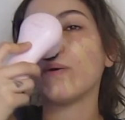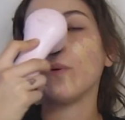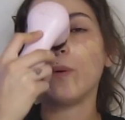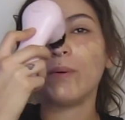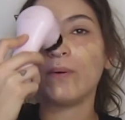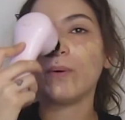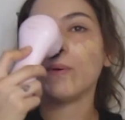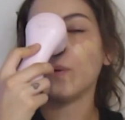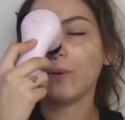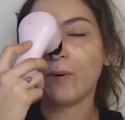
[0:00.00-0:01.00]

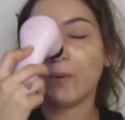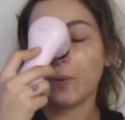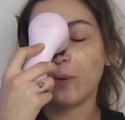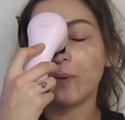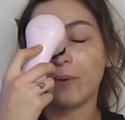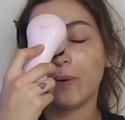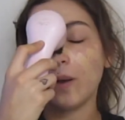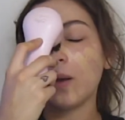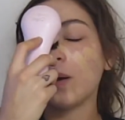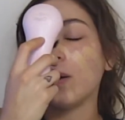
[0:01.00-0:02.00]
Oh,
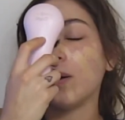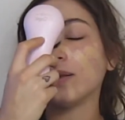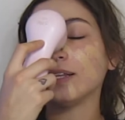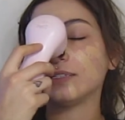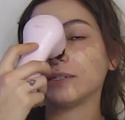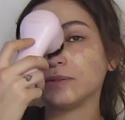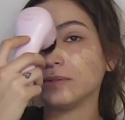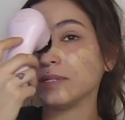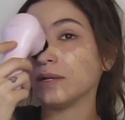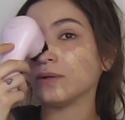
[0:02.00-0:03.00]
that
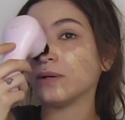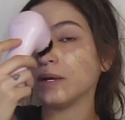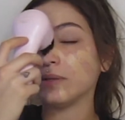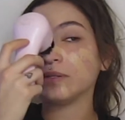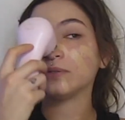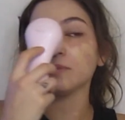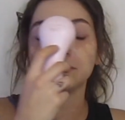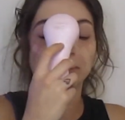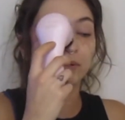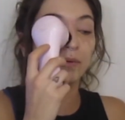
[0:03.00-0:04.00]
tickles. I don't know how this
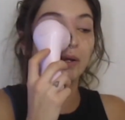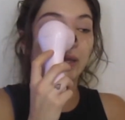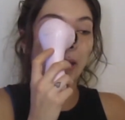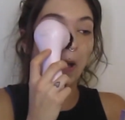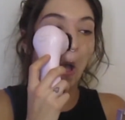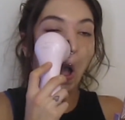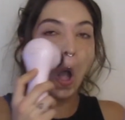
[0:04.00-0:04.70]
one's gonna work out.